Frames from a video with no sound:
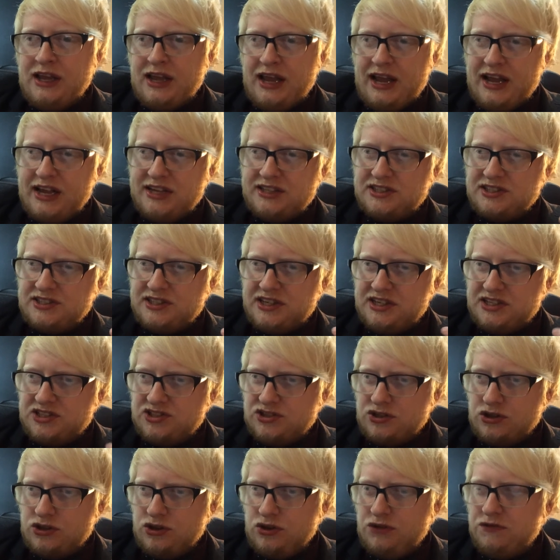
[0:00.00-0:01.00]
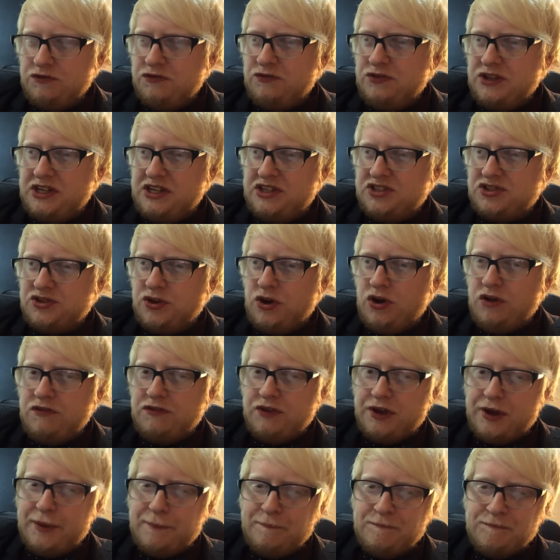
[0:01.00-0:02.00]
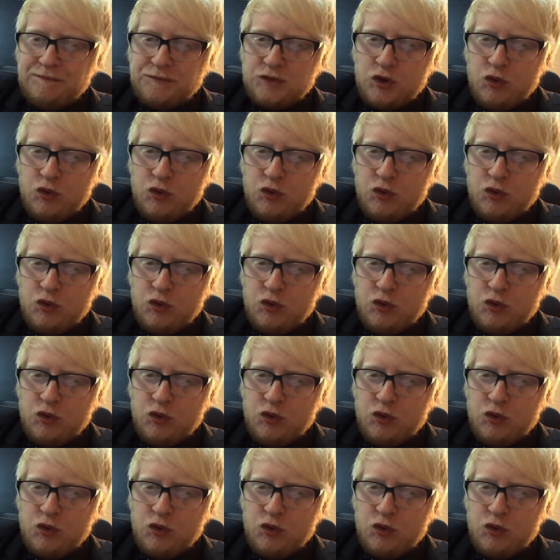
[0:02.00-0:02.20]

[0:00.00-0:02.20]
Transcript: is this lovely sort of um,